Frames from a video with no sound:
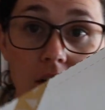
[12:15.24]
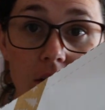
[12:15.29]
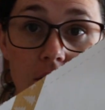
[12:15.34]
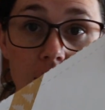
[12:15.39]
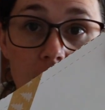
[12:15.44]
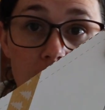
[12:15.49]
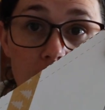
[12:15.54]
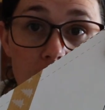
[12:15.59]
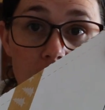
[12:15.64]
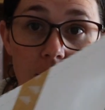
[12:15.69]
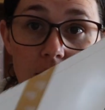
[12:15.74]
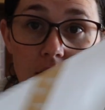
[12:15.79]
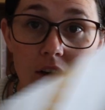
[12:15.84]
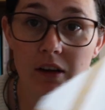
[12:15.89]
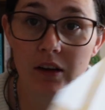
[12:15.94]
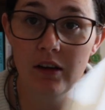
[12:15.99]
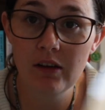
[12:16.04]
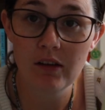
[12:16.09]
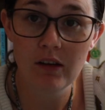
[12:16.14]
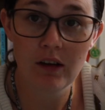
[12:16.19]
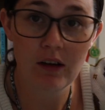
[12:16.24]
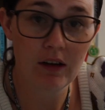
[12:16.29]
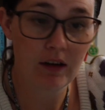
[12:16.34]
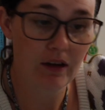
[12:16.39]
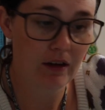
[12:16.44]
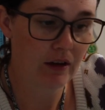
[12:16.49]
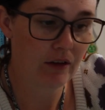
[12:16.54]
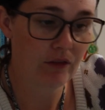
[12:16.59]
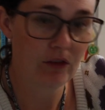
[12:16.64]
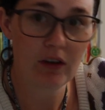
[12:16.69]
is this here. And I
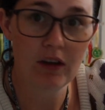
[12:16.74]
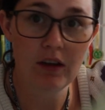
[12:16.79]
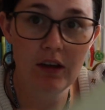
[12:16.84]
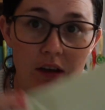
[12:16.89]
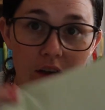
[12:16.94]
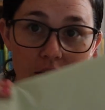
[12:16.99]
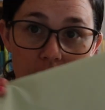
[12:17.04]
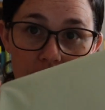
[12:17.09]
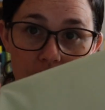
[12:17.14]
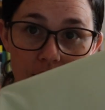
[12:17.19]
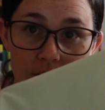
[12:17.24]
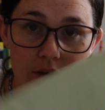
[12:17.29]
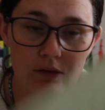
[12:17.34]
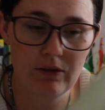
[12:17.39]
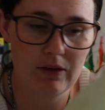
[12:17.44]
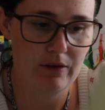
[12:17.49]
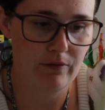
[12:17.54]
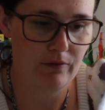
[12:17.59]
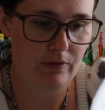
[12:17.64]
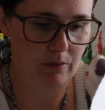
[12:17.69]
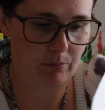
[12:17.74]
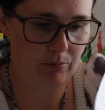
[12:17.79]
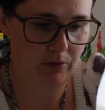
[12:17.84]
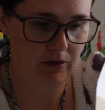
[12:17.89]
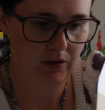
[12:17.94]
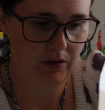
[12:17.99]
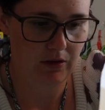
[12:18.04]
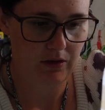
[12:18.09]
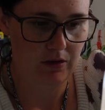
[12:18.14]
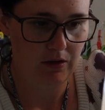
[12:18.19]
have it in this green
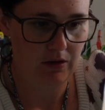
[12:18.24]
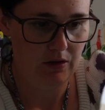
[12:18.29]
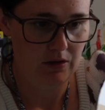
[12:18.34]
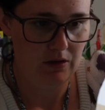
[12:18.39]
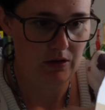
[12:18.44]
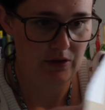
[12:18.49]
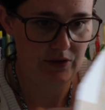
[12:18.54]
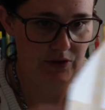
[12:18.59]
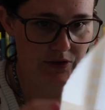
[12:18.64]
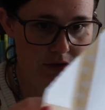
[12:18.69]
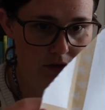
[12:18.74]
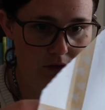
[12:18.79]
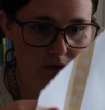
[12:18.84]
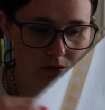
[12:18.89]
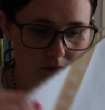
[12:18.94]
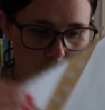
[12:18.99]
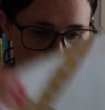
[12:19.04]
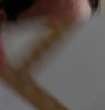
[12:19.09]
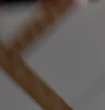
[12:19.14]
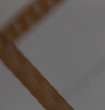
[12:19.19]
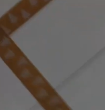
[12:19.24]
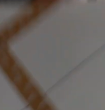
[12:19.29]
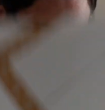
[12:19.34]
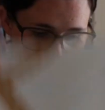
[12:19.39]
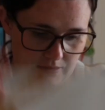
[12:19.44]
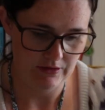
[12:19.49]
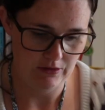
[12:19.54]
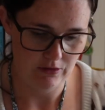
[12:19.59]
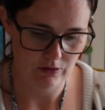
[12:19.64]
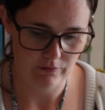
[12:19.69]
fabric. So we
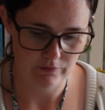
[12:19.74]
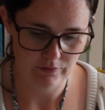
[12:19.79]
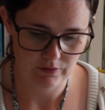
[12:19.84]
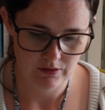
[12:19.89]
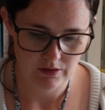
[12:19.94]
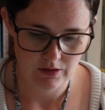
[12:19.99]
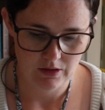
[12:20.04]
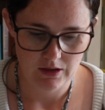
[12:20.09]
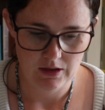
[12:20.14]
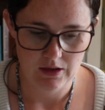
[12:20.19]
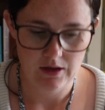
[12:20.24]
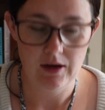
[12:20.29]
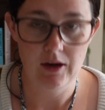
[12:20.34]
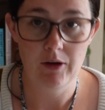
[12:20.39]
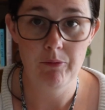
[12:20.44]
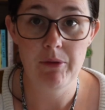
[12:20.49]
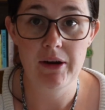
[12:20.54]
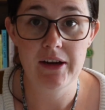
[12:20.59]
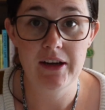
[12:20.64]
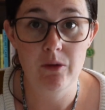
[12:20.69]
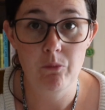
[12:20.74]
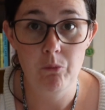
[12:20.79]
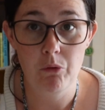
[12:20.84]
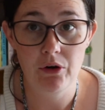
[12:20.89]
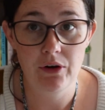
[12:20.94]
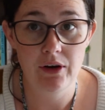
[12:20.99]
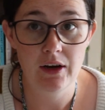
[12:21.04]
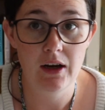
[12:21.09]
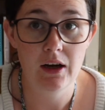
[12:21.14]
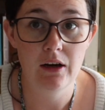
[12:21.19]
check that off. I'm making
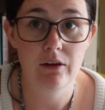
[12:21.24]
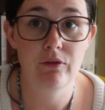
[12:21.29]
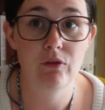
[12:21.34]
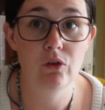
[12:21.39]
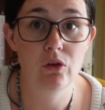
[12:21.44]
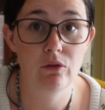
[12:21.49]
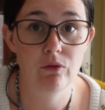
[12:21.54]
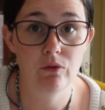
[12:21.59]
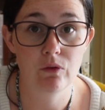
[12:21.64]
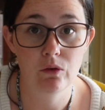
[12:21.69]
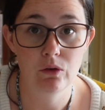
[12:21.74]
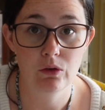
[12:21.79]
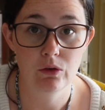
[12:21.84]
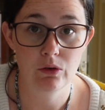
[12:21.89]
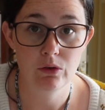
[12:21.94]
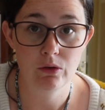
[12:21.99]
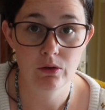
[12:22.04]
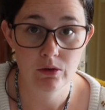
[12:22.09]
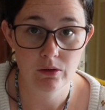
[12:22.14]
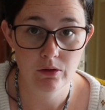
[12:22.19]
one half of the